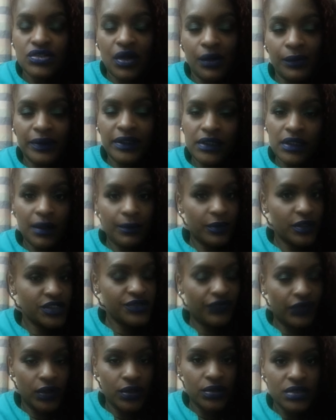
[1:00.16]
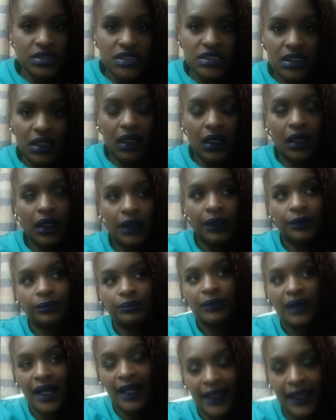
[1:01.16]
start with the numbers first.
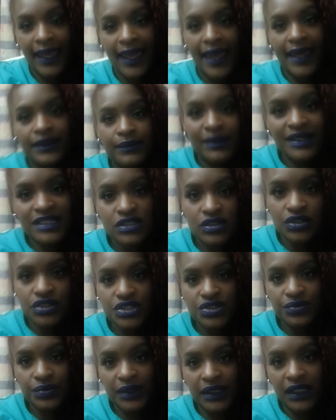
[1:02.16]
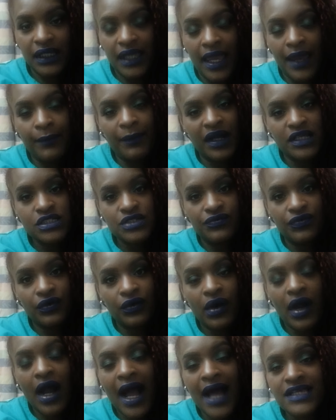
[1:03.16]
Um, I had my surgery at
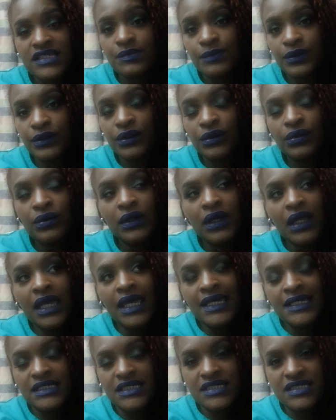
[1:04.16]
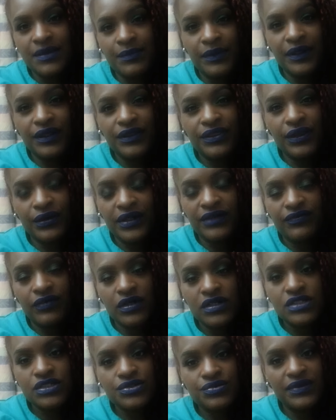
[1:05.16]
Montefiore Hospital December
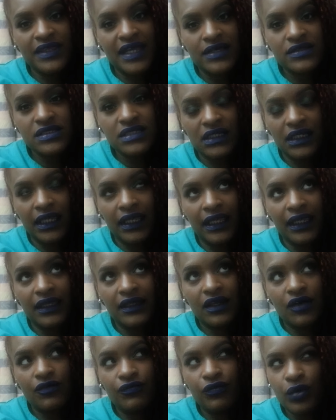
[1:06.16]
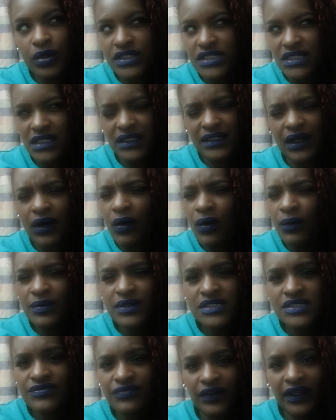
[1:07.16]
31st, 2014. I
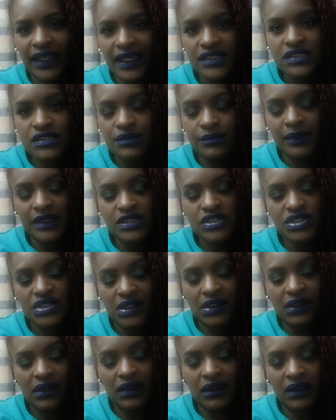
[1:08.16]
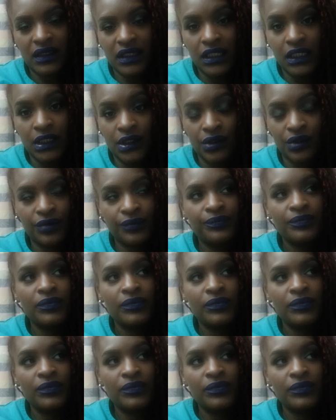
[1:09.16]
always forget to mention the year.